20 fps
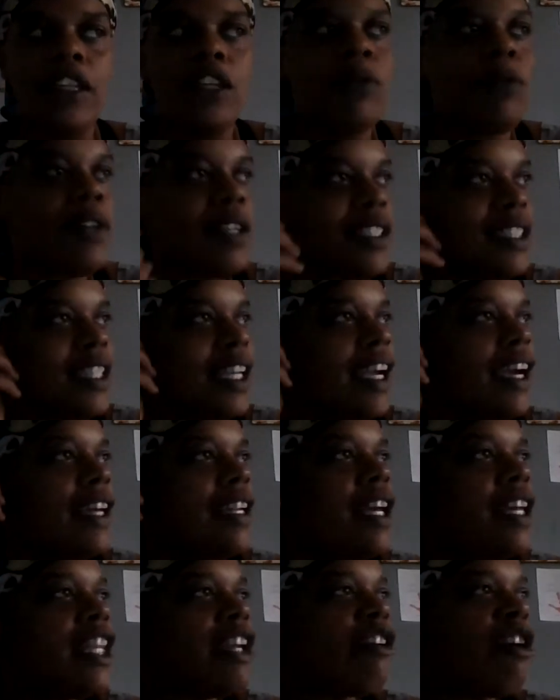You
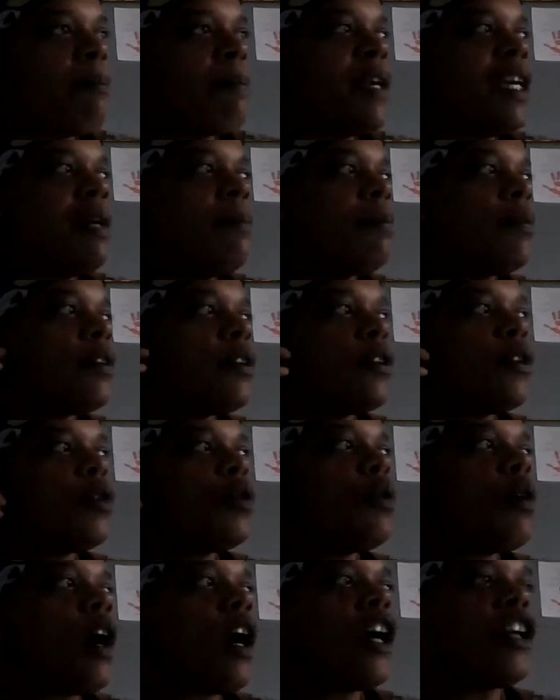understand? And there are people
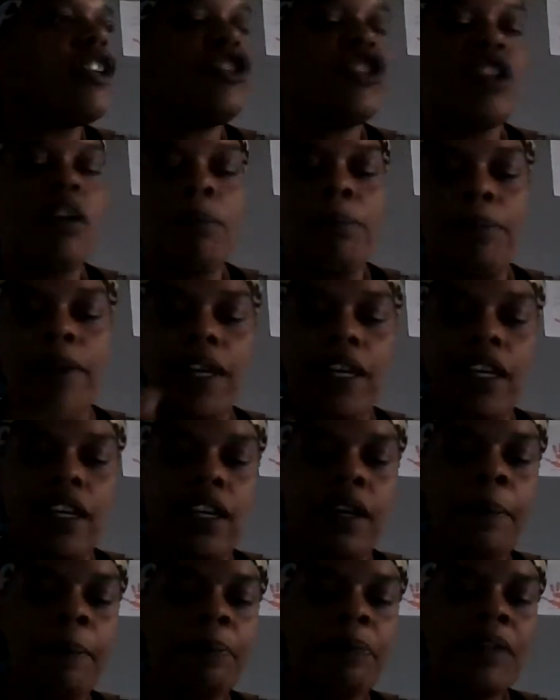who are
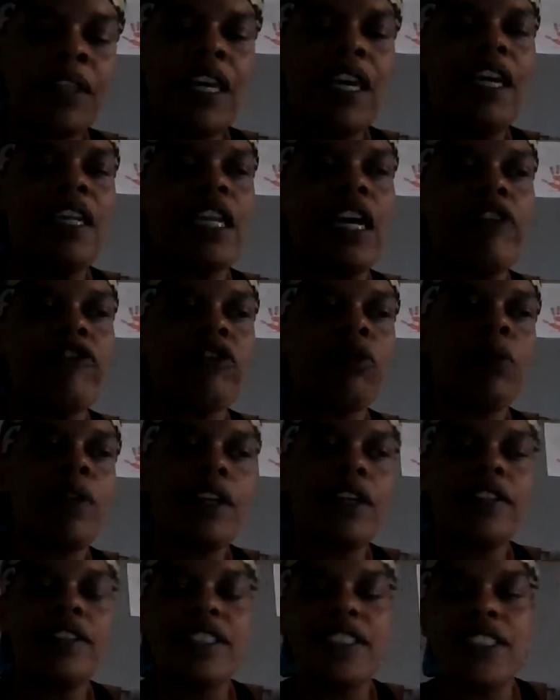jumping in everyone
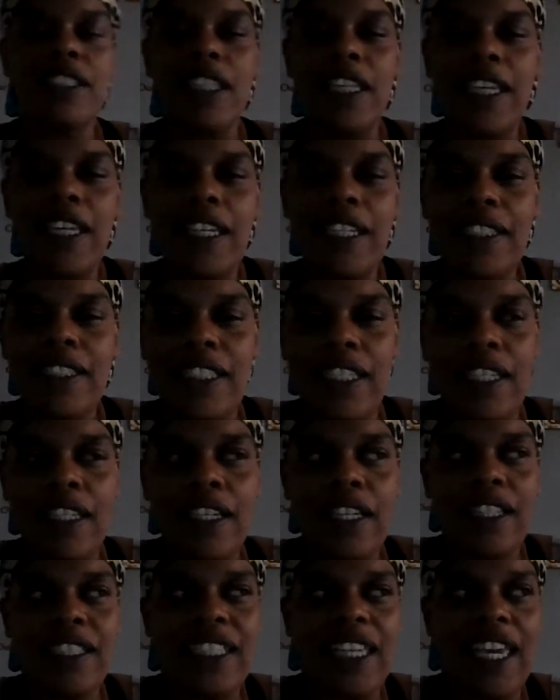else's lane
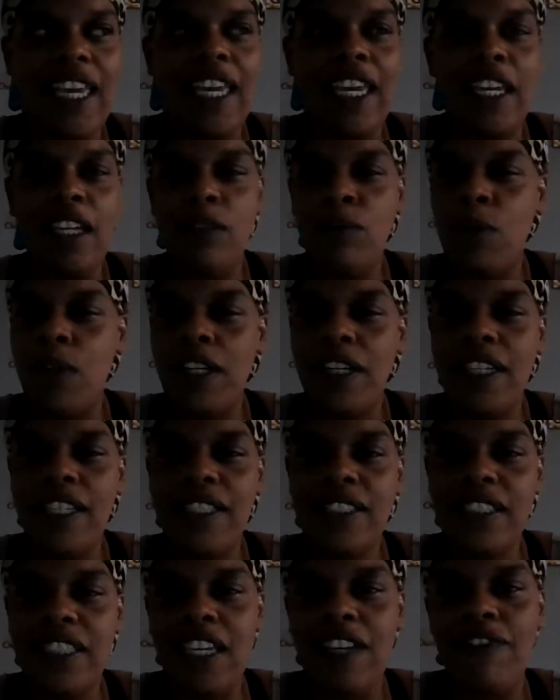to attain what it
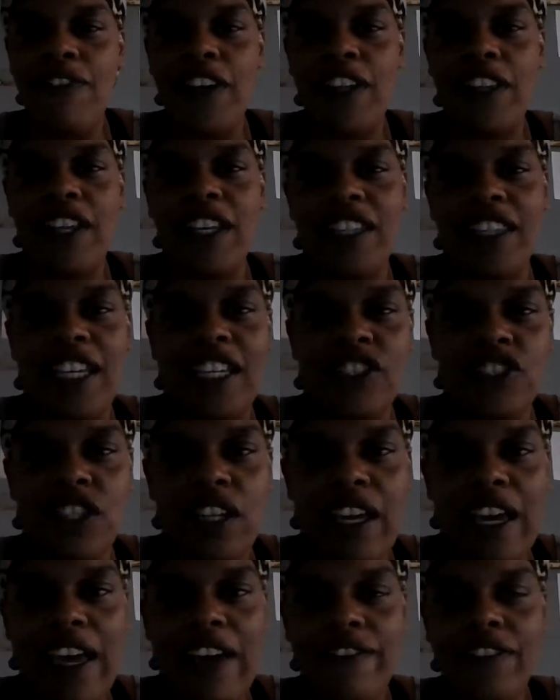is they feel like they should
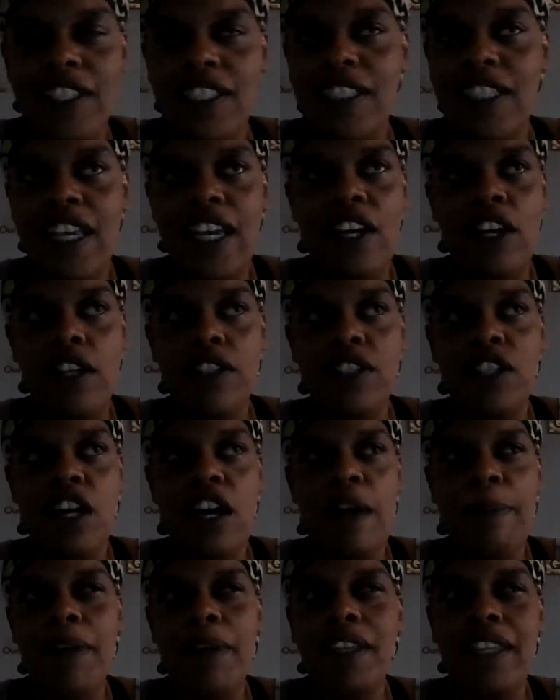have to stay on
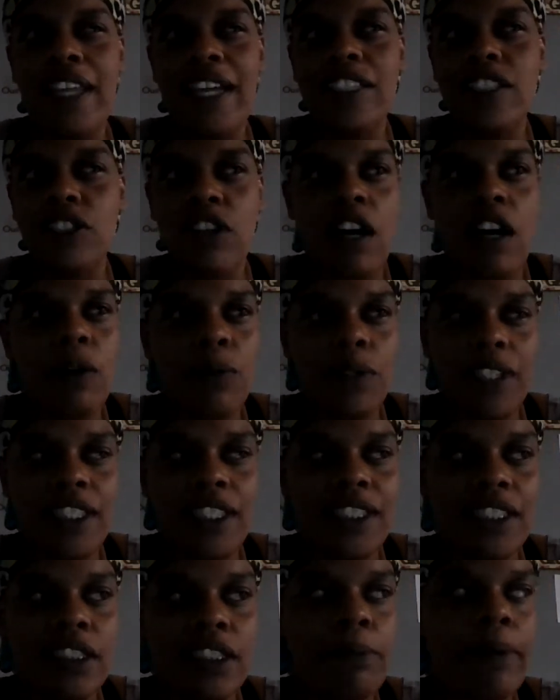top, and that's not what
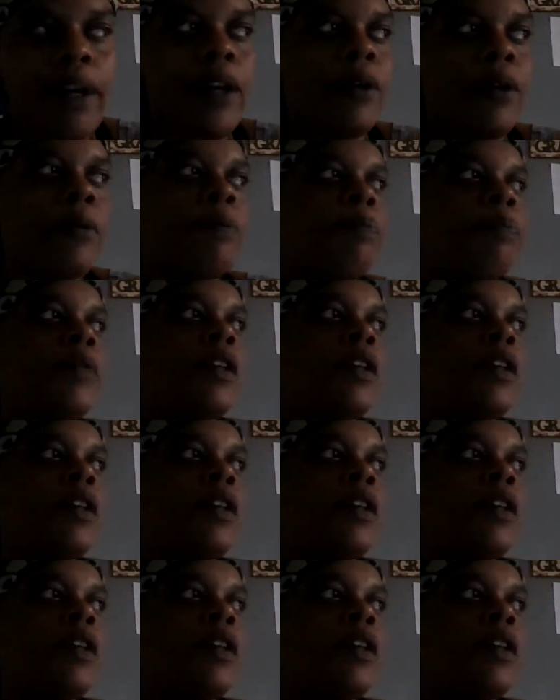this is about.